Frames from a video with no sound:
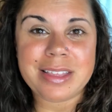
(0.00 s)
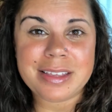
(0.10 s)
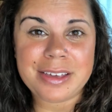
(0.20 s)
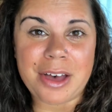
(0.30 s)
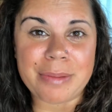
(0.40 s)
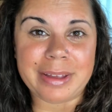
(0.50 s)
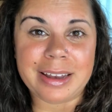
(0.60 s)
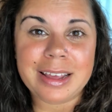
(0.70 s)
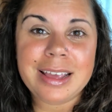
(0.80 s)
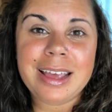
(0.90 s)
this in
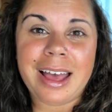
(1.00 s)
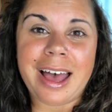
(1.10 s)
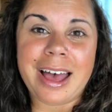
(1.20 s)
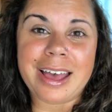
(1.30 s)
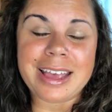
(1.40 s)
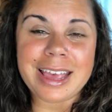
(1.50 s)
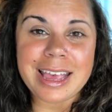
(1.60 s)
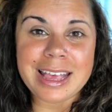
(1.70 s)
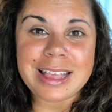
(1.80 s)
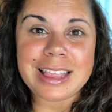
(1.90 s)
common,
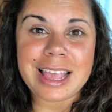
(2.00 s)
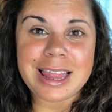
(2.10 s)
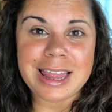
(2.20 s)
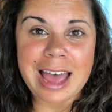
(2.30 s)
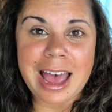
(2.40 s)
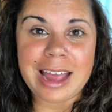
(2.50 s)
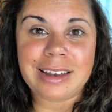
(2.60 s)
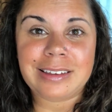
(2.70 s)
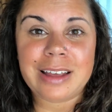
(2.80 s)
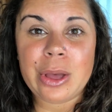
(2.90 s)
is
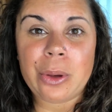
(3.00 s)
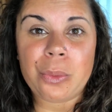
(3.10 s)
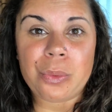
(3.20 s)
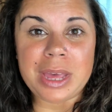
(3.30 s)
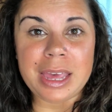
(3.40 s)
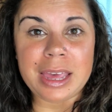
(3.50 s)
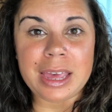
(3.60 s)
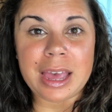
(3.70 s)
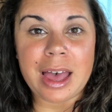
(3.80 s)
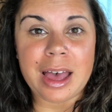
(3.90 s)
that
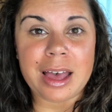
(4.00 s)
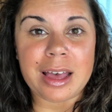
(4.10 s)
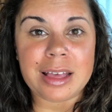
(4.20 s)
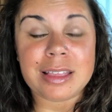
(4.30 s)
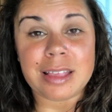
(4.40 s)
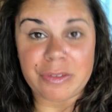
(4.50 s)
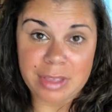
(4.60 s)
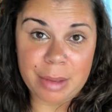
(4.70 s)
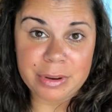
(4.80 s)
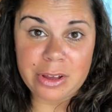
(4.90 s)
we
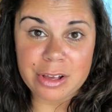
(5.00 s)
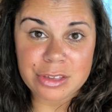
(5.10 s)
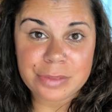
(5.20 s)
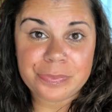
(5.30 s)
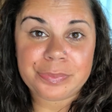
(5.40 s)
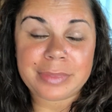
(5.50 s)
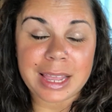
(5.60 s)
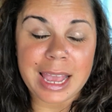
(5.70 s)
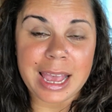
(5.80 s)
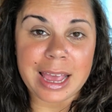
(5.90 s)
self-sabotage.
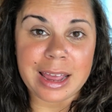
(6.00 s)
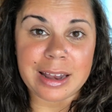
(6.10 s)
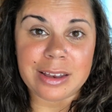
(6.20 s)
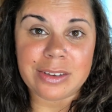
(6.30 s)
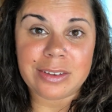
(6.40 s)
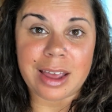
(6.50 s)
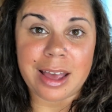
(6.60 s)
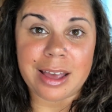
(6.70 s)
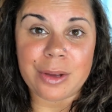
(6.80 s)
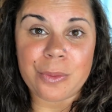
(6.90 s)
And
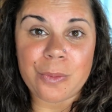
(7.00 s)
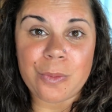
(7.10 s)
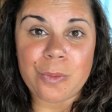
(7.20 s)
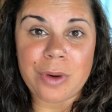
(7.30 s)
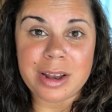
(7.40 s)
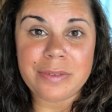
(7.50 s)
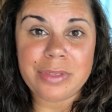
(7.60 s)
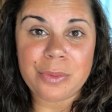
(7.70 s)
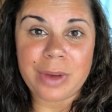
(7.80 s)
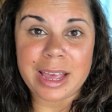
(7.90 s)
one of
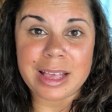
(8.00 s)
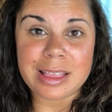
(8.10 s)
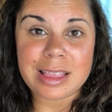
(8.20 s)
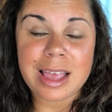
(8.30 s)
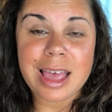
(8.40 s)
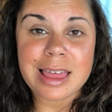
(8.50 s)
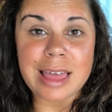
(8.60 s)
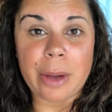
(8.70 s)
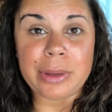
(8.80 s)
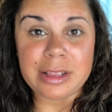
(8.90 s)
the ways
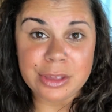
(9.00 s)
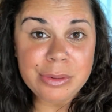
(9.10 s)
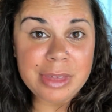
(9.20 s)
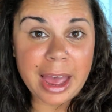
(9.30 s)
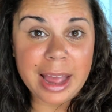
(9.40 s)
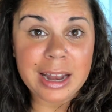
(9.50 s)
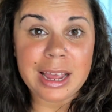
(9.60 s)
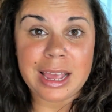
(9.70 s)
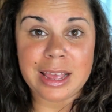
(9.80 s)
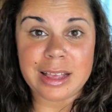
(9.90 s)
that we do that
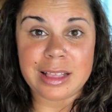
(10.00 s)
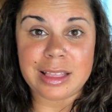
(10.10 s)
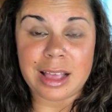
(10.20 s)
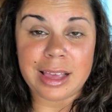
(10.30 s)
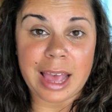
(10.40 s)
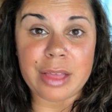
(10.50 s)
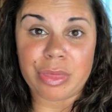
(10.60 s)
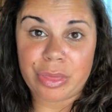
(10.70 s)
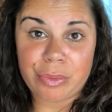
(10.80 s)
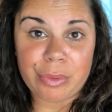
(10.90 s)
is,
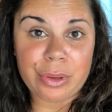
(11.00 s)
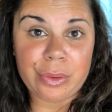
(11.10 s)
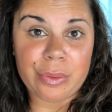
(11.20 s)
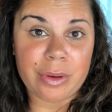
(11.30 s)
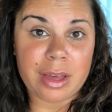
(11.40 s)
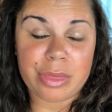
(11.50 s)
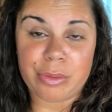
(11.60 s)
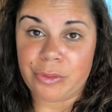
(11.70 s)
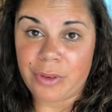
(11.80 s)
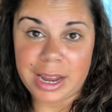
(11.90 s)
again, through
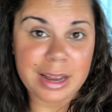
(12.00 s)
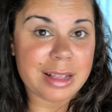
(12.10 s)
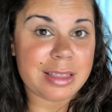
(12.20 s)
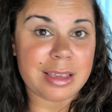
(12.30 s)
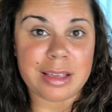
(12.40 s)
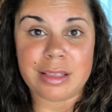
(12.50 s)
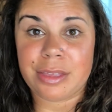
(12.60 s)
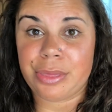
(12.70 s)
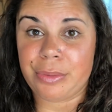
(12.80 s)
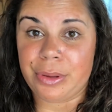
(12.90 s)

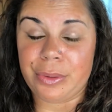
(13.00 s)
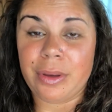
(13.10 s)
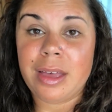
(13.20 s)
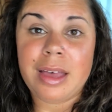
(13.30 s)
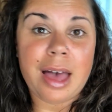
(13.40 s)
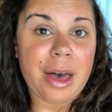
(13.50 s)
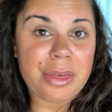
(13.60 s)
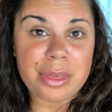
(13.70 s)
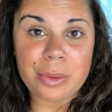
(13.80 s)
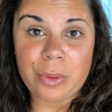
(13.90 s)
finances, through
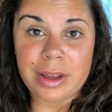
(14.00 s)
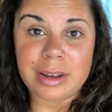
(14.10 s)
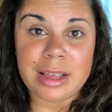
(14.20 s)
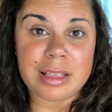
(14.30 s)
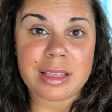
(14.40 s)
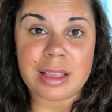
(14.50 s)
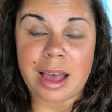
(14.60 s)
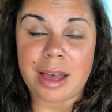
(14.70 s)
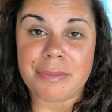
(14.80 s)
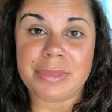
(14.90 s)
health and wellness.
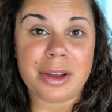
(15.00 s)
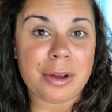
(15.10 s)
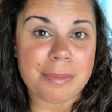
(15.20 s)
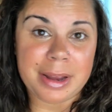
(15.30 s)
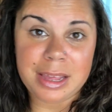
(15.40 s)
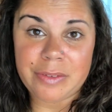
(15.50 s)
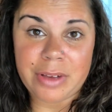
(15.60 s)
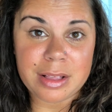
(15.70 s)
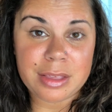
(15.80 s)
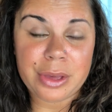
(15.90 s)
There are many of
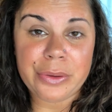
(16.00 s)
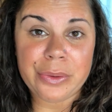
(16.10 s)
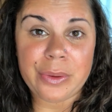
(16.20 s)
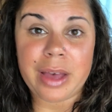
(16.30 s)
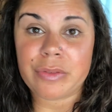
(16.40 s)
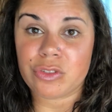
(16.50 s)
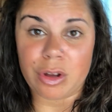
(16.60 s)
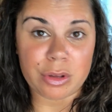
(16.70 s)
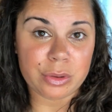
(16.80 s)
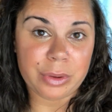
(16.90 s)
us who have
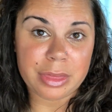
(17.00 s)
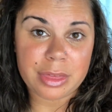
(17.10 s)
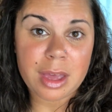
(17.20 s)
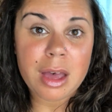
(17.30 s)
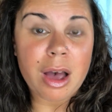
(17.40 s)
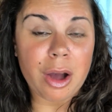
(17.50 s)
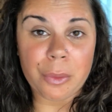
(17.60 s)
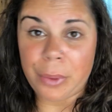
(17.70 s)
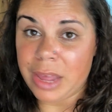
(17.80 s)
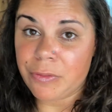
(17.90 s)
struggled with
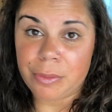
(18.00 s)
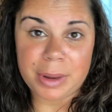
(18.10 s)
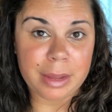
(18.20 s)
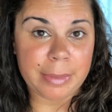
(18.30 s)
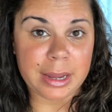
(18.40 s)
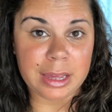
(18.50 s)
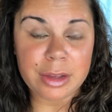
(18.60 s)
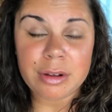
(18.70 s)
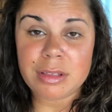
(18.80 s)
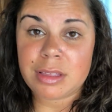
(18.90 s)
our weight for many, many
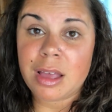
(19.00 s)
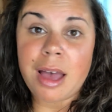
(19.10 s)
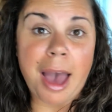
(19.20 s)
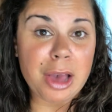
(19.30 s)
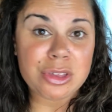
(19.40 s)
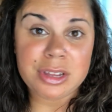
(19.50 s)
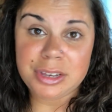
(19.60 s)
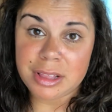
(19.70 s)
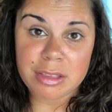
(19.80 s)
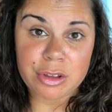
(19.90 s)
years. I actually
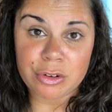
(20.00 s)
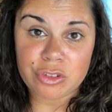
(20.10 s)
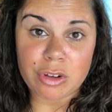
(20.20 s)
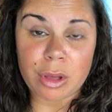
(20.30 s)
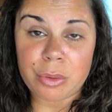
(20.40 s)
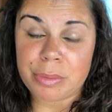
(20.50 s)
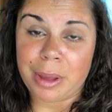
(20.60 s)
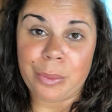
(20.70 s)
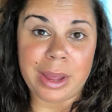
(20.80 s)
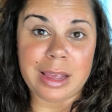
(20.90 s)
didn't start to struggle with
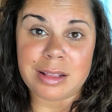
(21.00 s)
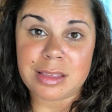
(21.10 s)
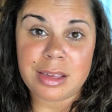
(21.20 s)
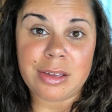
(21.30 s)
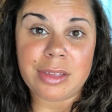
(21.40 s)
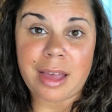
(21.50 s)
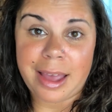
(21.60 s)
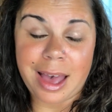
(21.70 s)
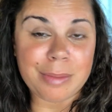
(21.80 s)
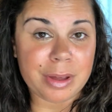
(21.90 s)
my weight until I
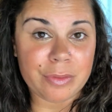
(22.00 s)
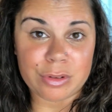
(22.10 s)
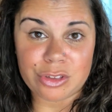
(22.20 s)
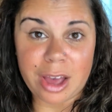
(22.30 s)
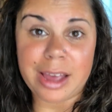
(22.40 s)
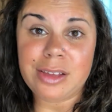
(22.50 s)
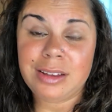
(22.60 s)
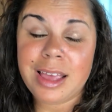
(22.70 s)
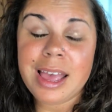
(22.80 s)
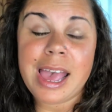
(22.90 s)
had my first
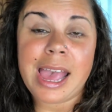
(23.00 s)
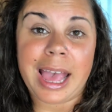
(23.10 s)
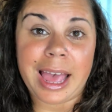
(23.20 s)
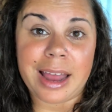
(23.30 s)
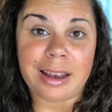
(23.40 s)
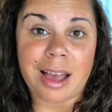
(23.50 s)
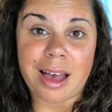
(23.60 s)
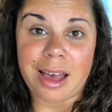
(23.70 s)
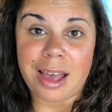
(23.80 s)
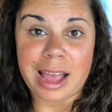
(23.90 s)
child, and
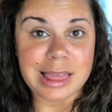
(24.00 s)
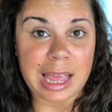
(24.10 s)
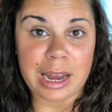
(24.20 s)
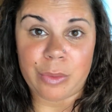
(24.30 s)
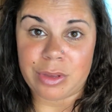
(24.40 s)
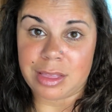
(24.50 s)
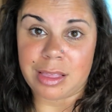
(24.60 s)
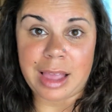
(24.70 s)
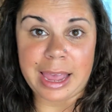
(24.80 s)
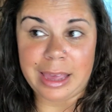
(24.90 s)
then it was
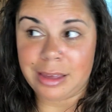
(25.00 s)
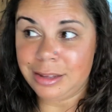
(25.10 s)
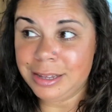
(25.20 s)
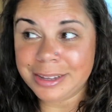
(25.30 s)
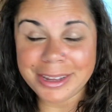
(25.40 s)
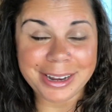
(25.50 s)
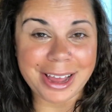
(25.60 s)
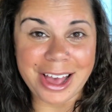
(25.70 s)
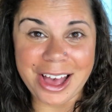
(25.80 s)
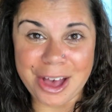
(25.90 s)
like an
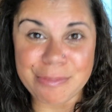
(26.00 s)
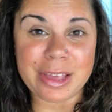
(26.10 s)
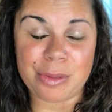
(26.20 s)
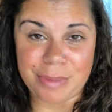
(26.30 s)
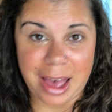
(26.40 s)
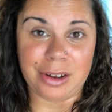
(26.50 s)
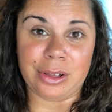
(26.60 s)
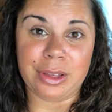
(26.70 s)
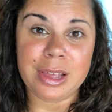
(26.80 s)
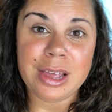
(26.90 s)
uphill
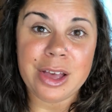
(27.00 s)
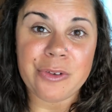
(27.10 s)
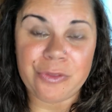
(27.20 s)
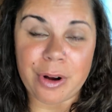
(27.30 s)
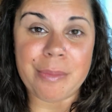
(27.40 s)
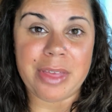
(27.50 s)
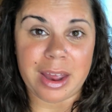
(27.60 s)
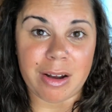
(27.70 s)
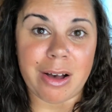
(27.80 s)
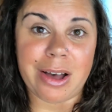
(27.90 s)
battle from
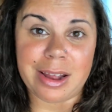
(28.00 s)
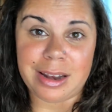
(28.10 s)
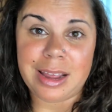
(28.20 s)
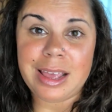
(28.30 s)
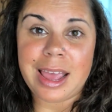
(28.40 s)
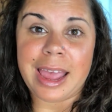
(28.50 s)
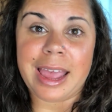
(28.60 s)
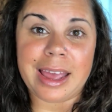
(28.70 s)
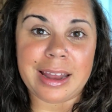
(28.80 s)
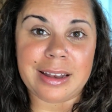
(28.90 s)
then on.
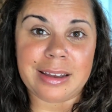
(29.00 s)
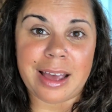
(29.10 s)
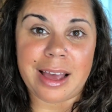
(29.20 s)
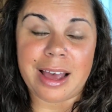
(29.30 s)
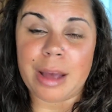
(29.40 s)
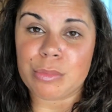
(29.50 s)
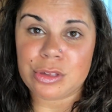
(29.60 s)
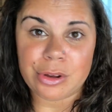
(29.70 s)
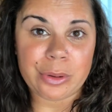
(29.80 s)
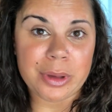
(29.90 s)
And I'm
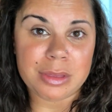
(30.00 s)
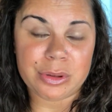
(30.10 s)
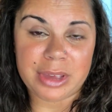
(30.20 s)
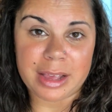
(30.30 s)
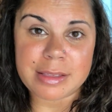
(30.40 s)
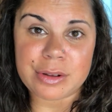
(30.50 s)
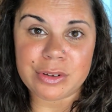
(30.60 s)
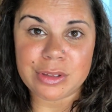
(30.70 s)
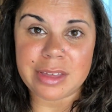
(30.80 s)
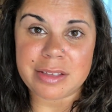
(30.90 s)
sure going through cancer in
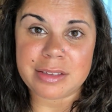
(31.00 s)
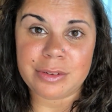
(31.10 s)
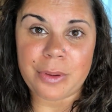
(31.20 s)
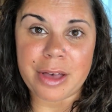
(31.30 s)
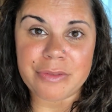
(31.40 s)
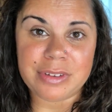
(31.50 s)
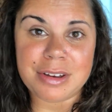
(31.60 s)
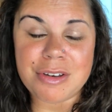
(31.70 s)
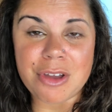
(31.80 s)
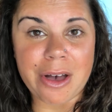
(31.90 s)
2012
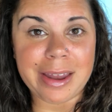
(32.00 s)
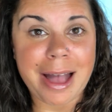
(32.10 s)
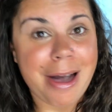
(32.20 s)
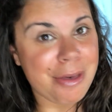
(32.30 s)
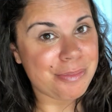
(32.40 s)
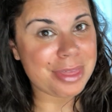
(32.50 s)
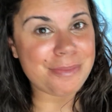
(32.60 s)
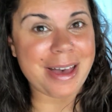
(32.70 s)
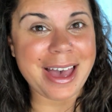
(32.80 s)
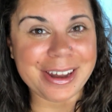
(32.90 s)
did not help the
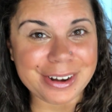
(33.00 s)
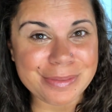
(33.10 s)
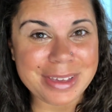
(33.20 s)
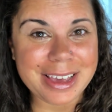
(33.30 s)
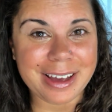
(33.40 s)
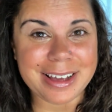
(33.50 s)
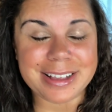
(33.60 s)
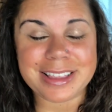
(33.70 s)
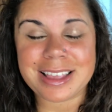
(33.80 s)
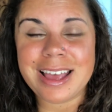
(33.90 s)
matter
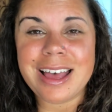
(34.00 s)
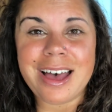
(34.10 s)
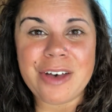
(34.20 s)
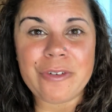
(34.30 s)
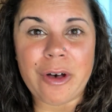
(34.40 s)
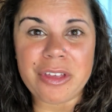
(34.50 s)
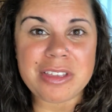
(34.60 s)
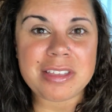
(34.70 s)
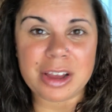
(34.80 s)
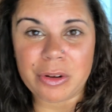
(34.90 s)
because of all the
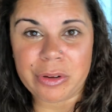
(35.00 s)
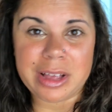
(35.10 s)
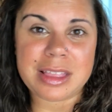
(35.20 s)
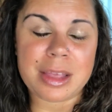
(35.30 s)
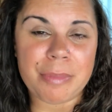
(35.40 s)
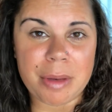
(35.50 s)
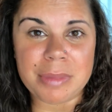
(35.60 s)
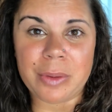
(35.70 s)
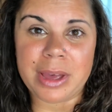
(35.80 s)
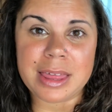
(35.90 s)
steroids they pumped
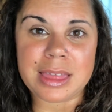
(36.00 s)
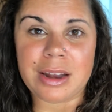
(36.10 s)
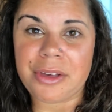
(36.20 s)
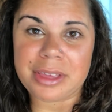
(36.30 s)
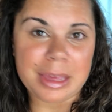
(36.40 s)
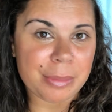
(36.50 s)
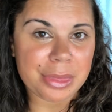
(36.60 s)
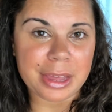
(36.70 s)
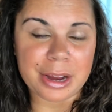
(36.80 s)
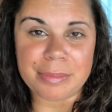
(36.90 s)
me with and all the
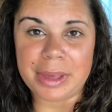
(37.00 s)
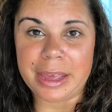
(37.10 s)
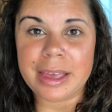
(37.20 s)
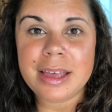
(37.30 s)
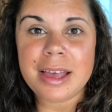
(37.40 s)
chemotherapy.